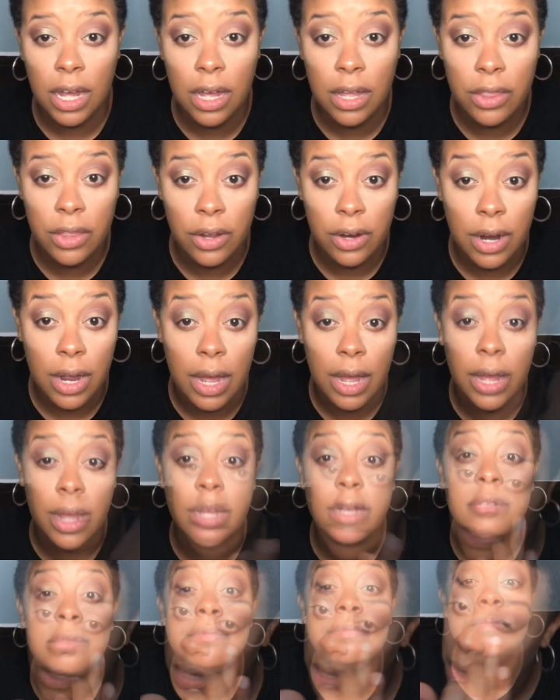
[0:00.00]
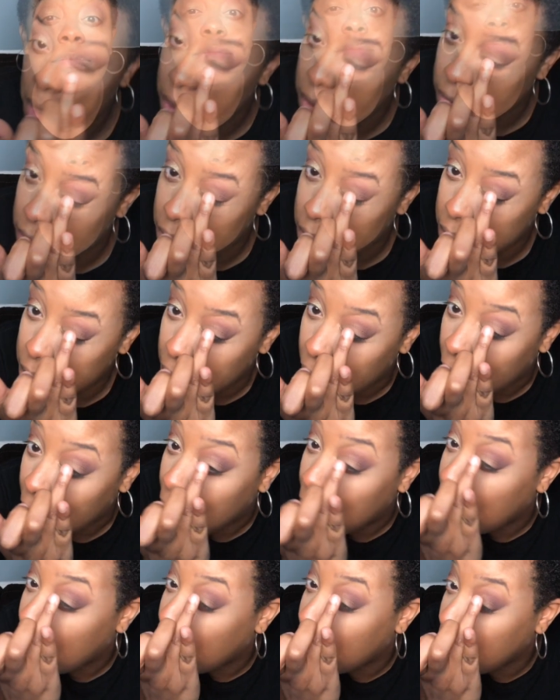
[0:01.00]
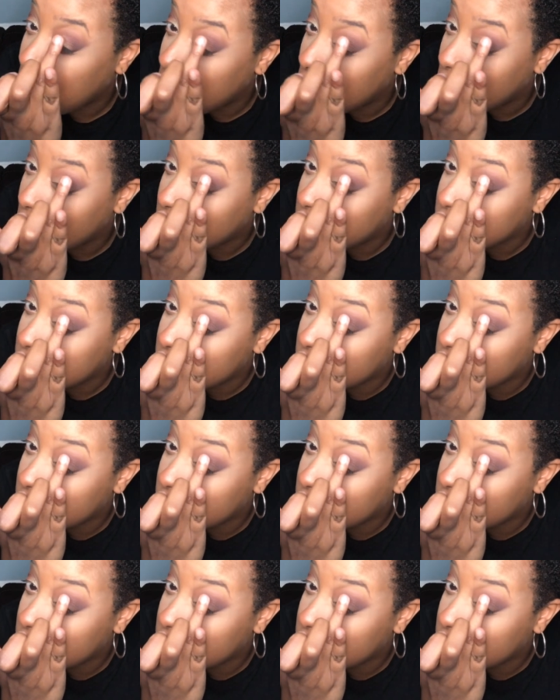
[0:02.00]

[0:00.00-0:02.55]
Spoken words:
other eye, let's try here.